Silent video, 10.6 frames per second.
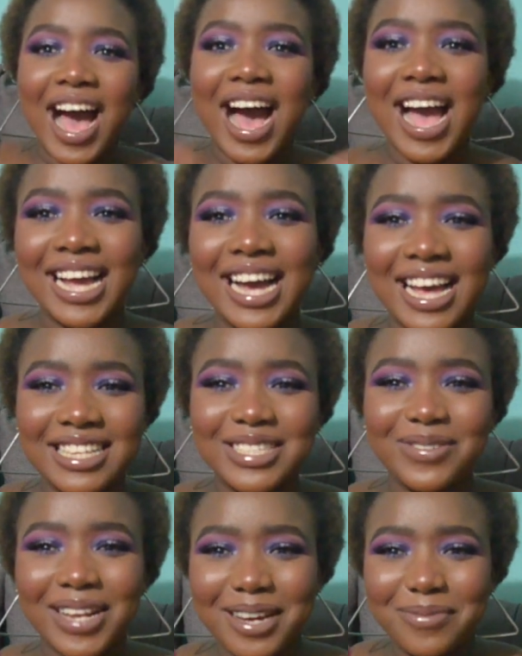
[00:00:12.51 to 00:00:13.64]
hi guys
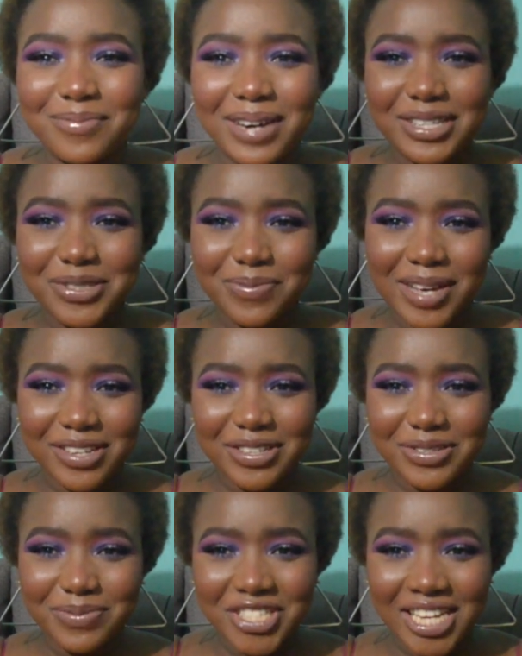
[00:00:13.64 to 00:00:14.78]
welcome back to my
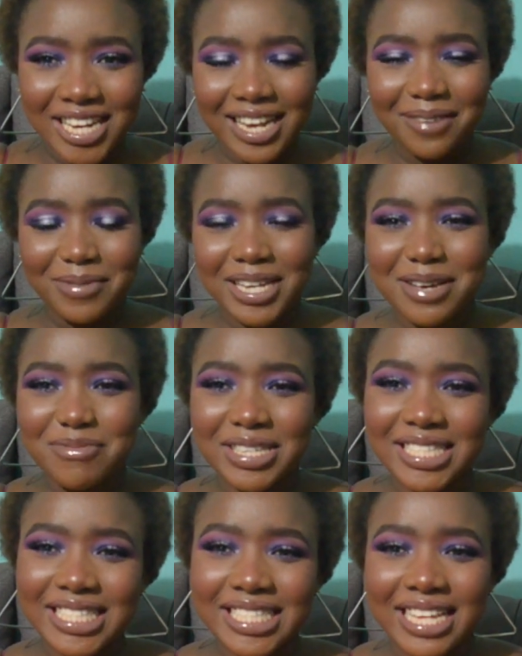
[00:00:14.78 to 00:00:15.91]
youtube channel my name is
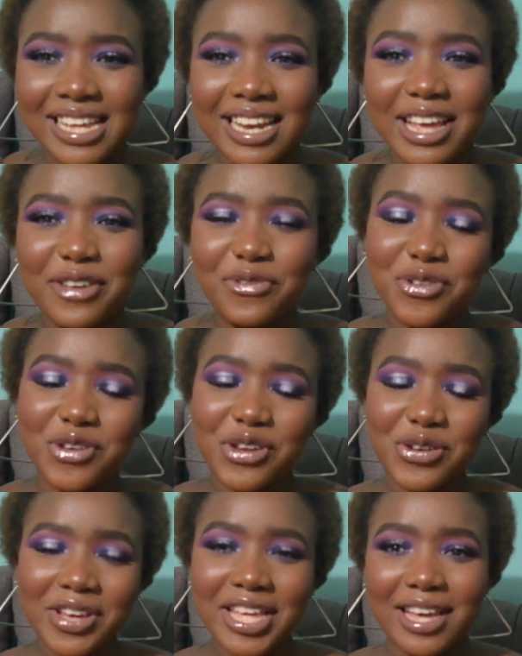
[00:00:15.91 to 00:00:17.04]
Serah if you're
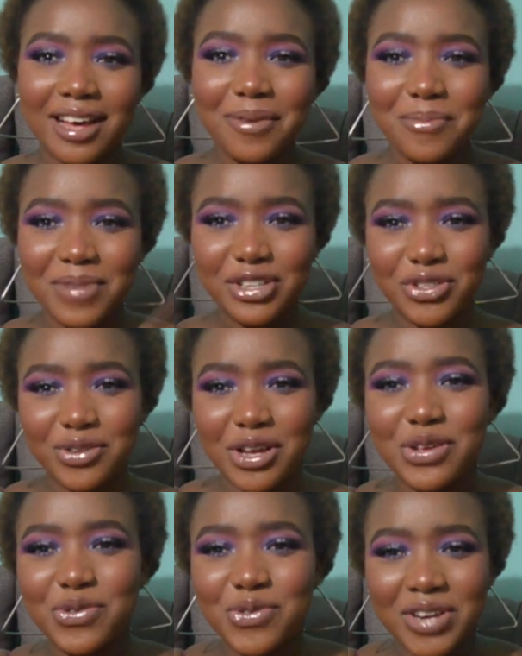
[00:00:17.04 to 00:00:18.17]
new here make sure
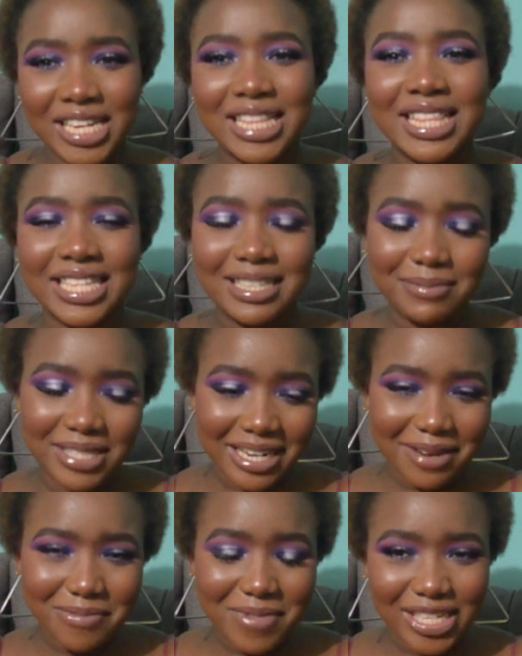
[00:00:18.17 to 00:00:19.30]
you hit the
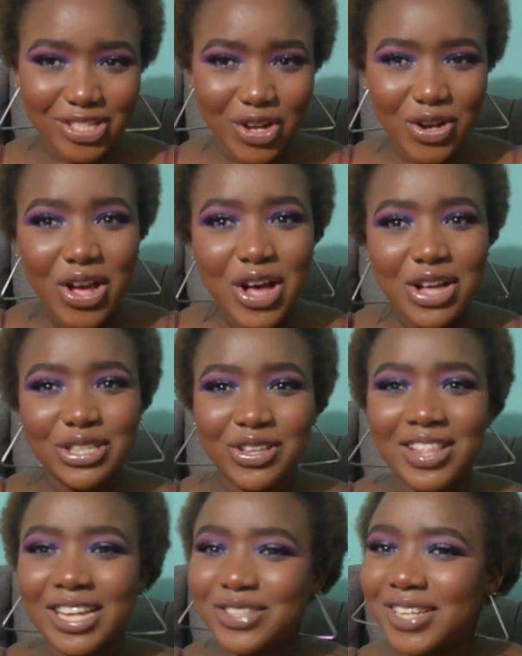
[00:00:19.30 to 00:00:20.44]
subscribe button so
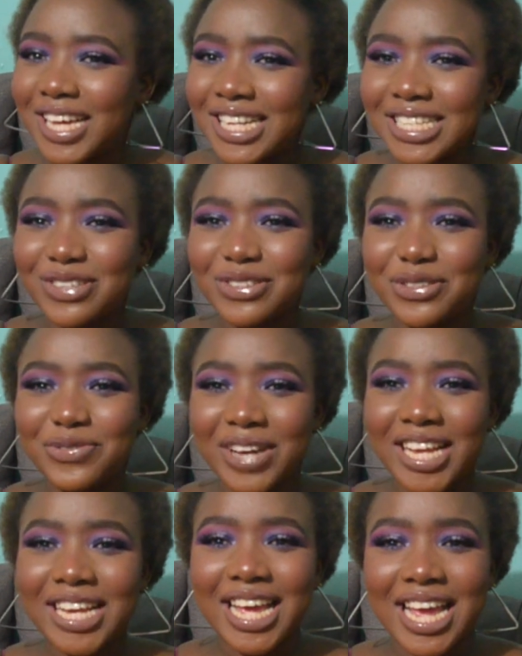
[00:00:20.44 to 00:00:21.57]
that you get
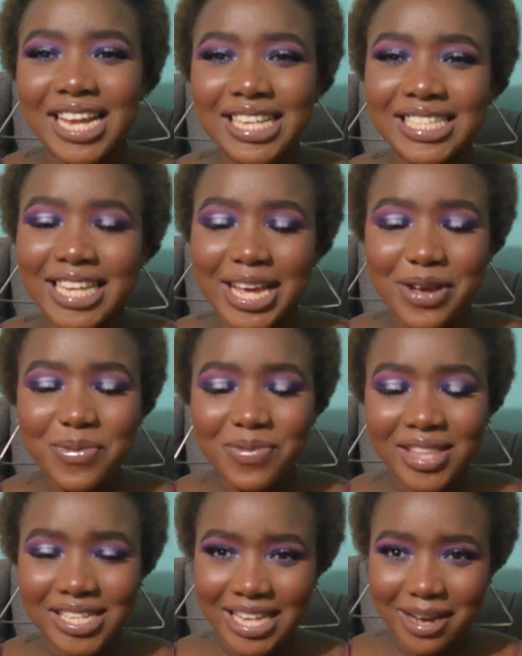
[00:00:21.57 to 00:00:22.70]
notified anytime
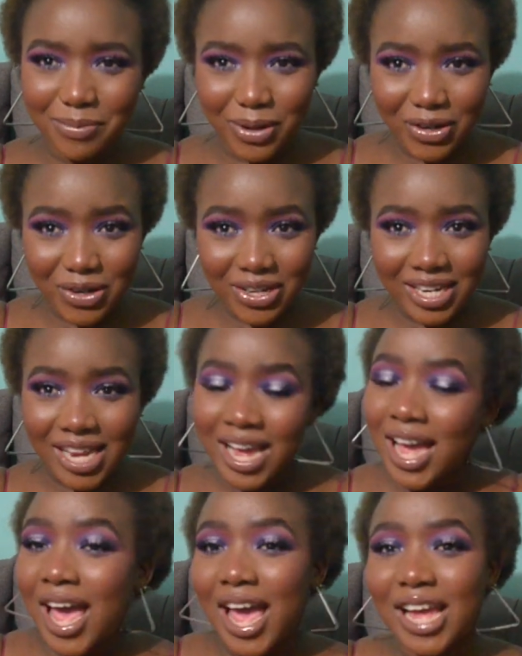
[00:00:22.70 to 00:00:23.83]
that i upload
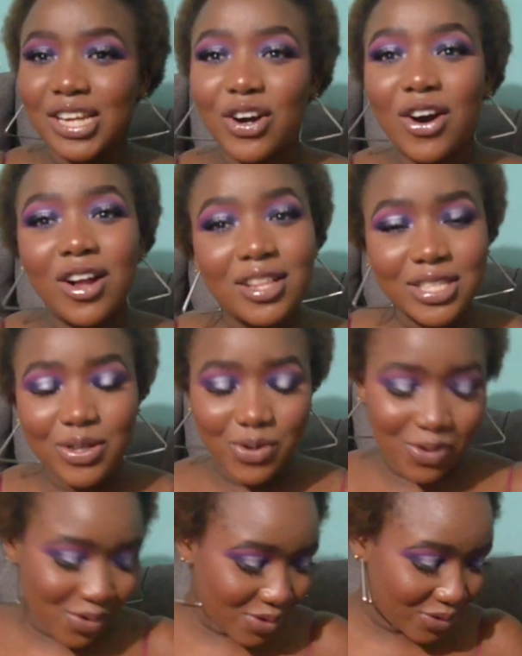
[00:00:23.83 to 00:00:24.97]
and
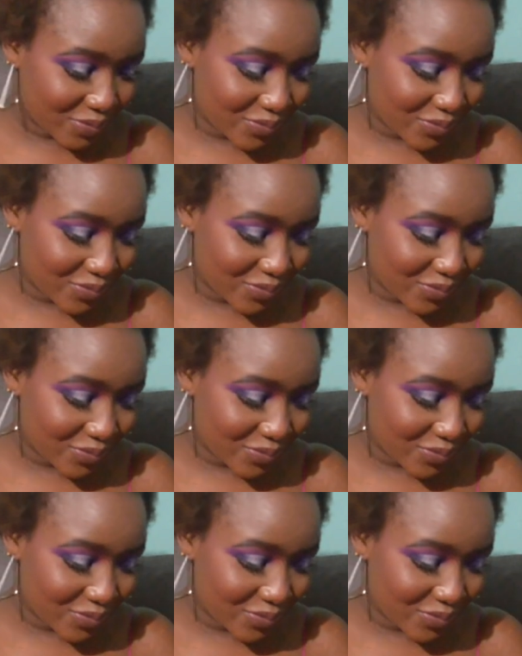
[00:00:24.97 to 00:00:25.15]
also